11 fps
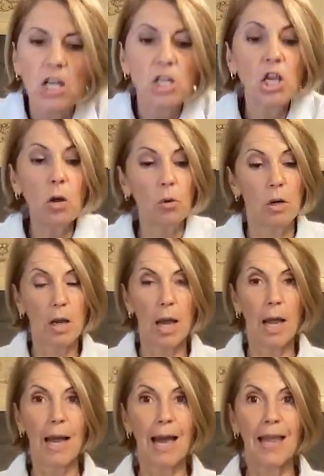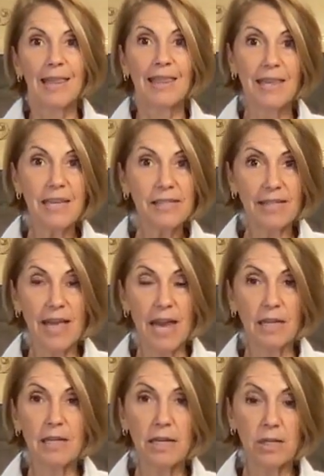So this then